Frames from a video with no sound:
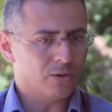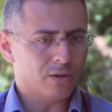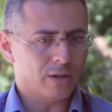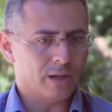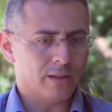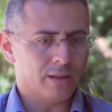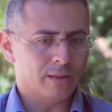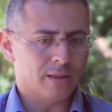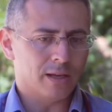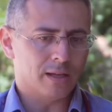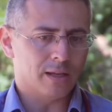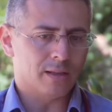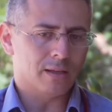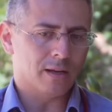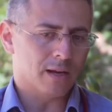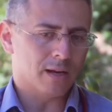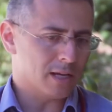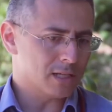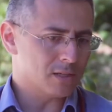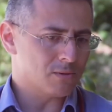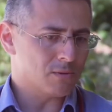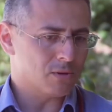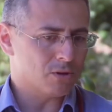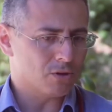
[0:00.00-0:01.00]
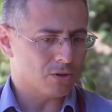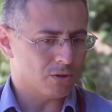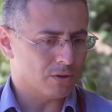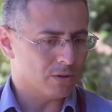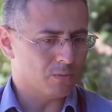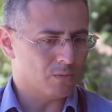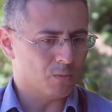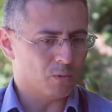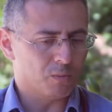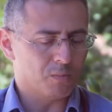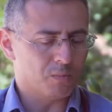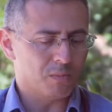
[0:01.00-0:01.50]
and then the next question
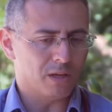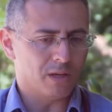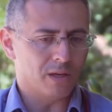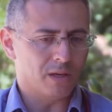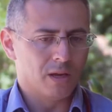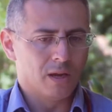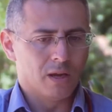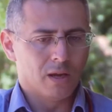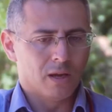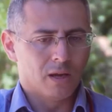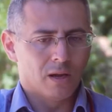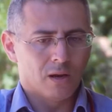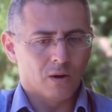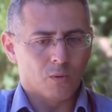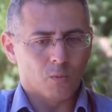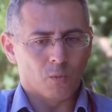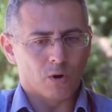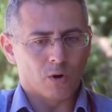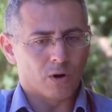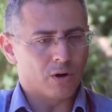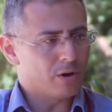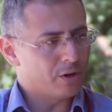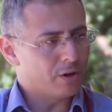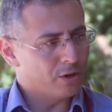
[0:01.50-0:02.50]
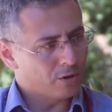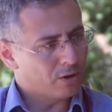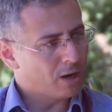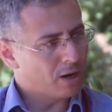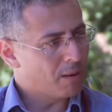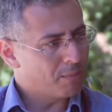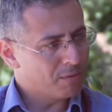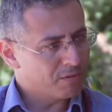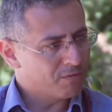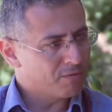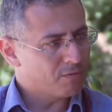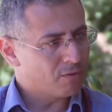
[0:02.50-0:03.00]
would be where are you
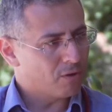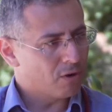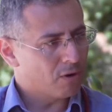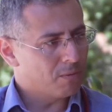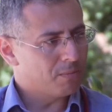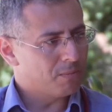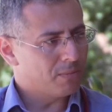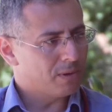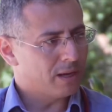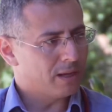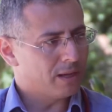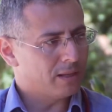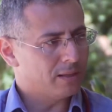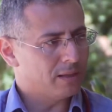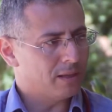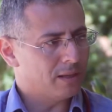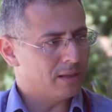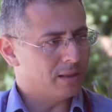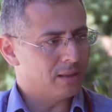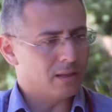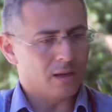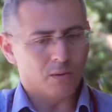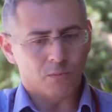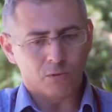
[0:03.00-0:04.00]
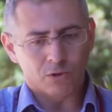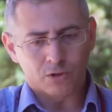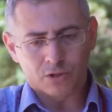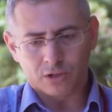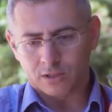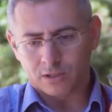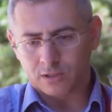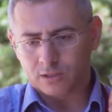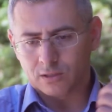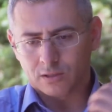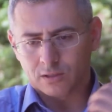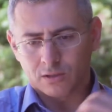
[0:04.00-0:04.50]
coming from, and they would
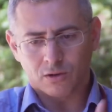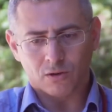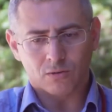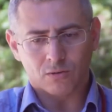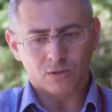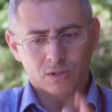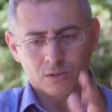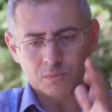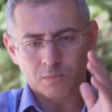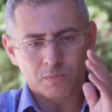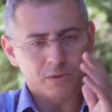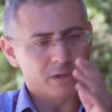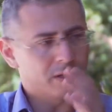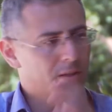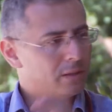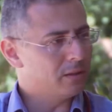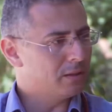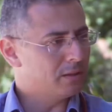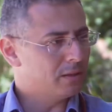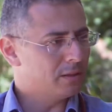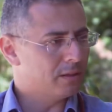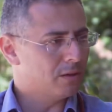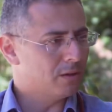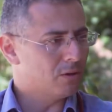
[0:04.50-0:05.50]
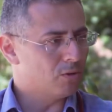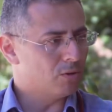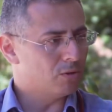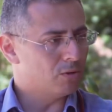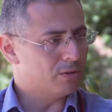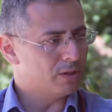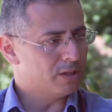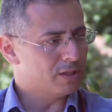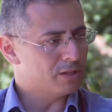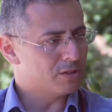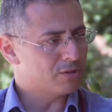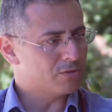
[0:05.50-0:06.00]
just spill the whole
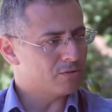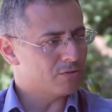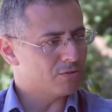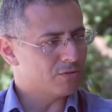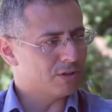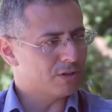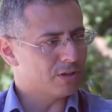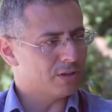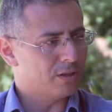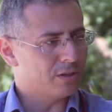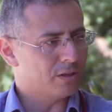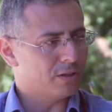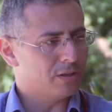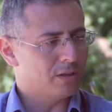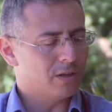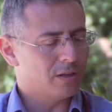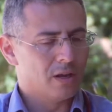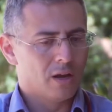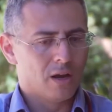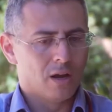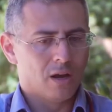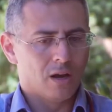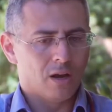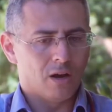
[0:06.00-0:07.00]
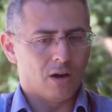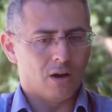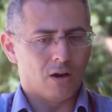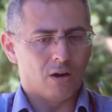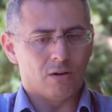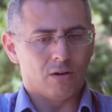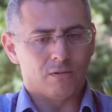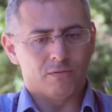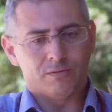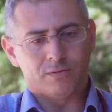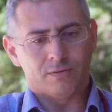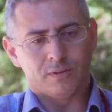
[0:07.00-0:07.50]
history
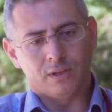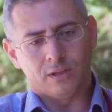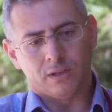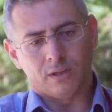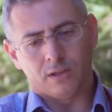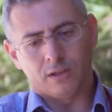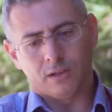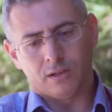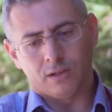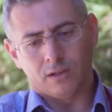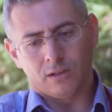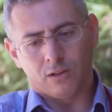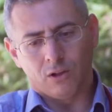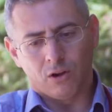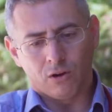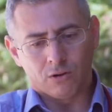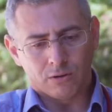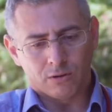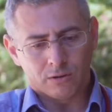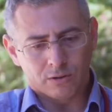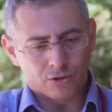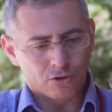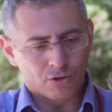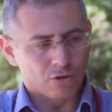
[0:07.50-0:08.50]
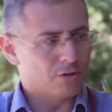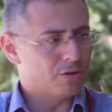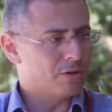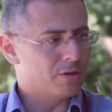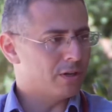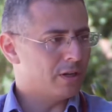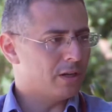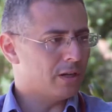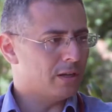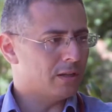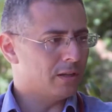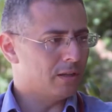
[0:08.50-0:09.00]
of the long
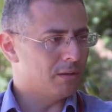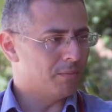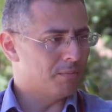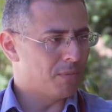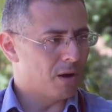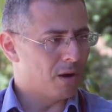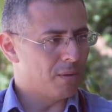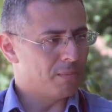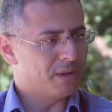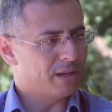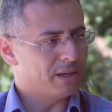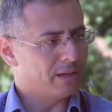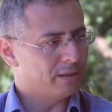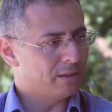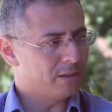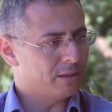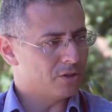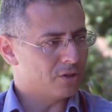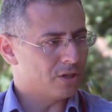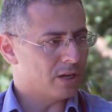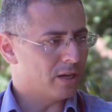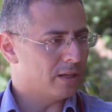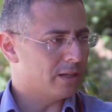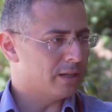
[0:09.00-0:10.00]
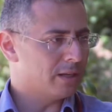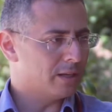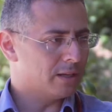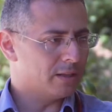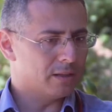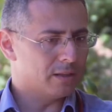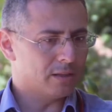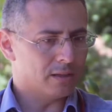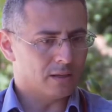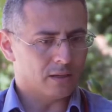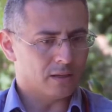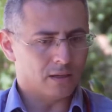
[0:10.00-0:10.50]
journey and the bombing and the shelling and
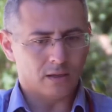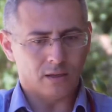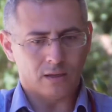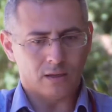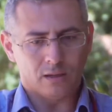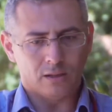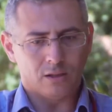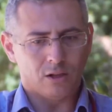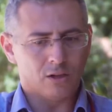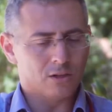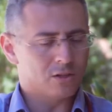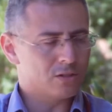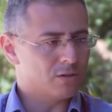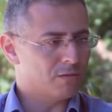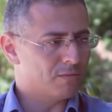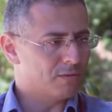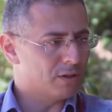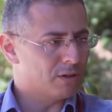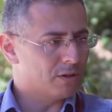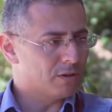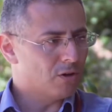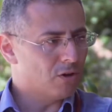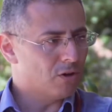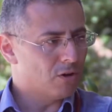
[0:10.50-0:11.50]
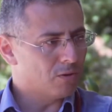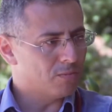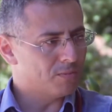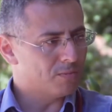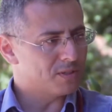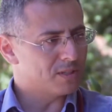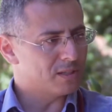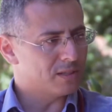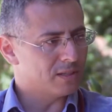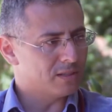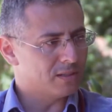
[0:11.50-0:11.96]
the loss of their homes, and